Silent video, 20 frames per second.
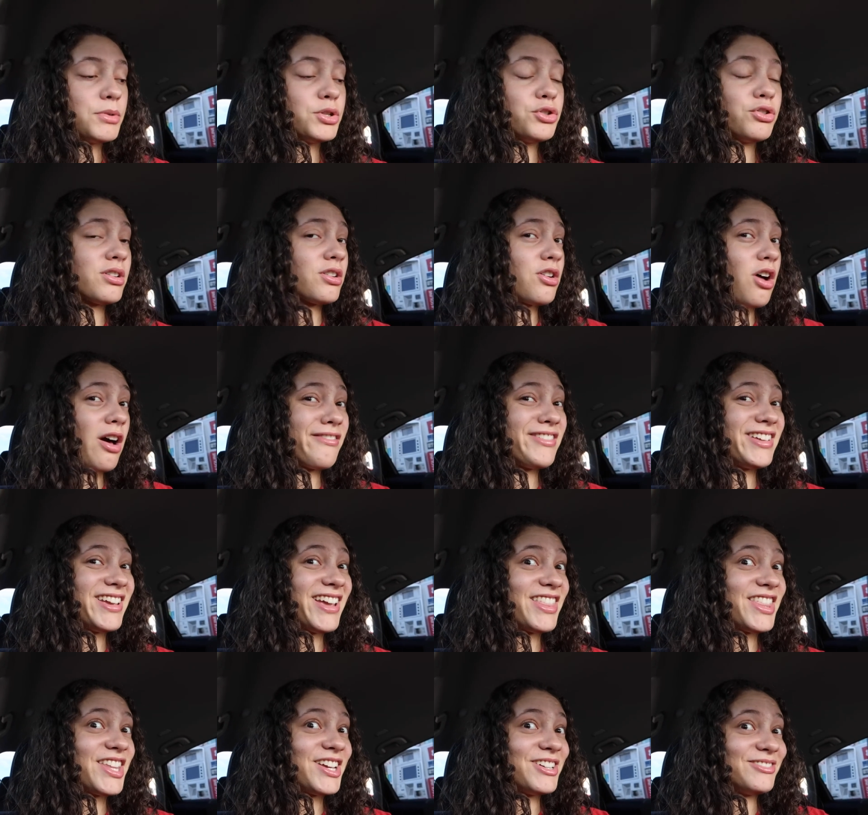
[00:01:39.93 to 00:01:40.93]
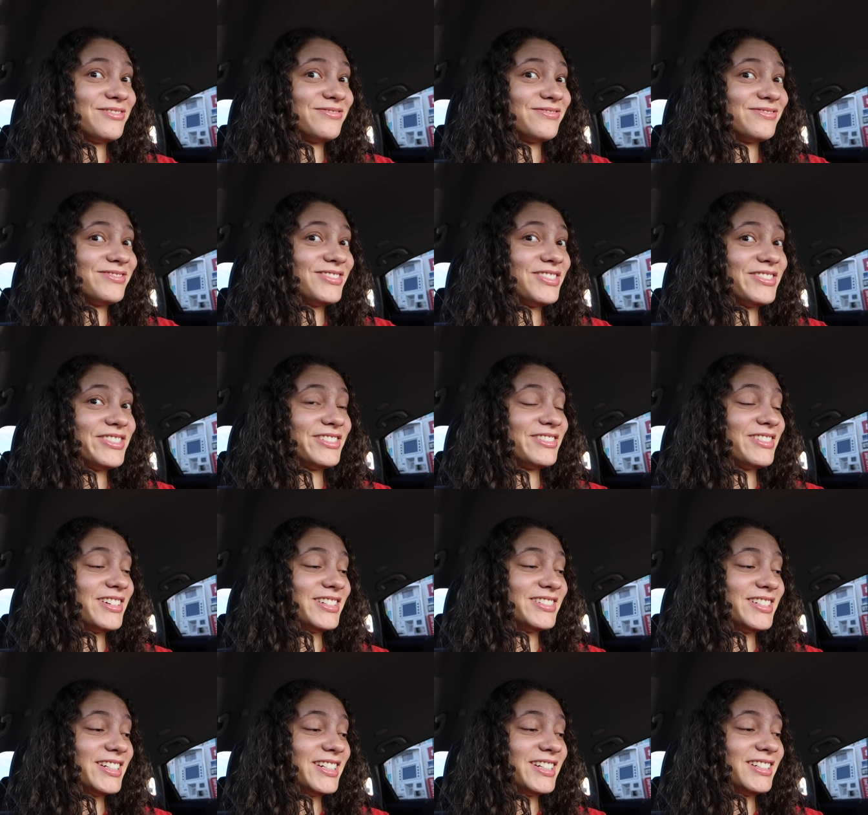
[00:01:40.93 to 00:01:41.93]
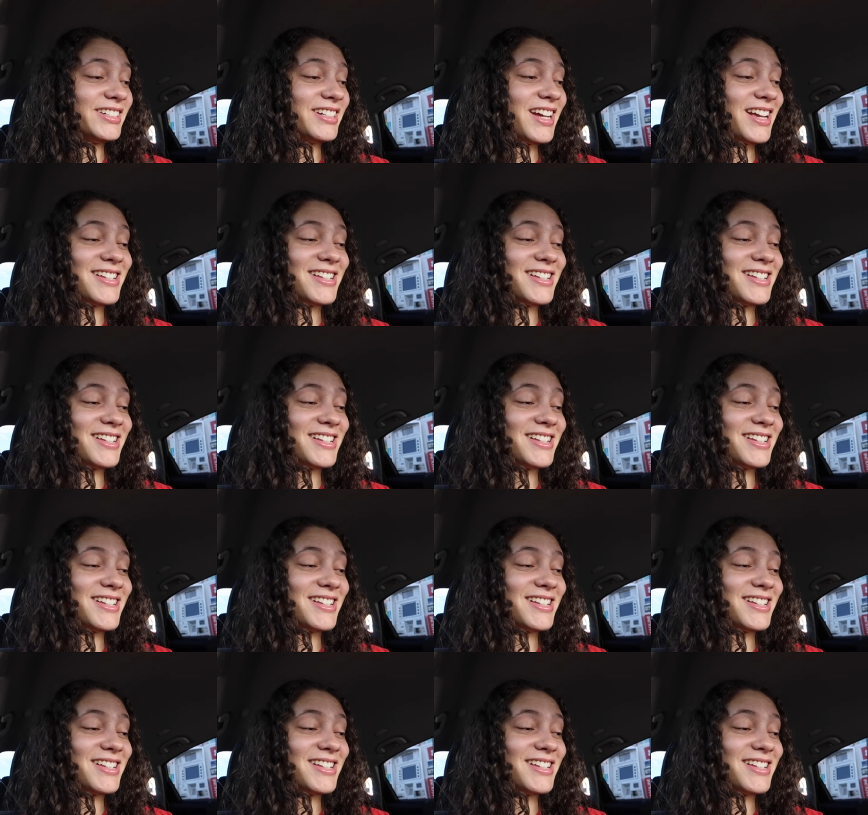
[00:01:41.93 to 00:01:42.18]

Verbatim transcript: been drinking coffee again though, if you're wondering.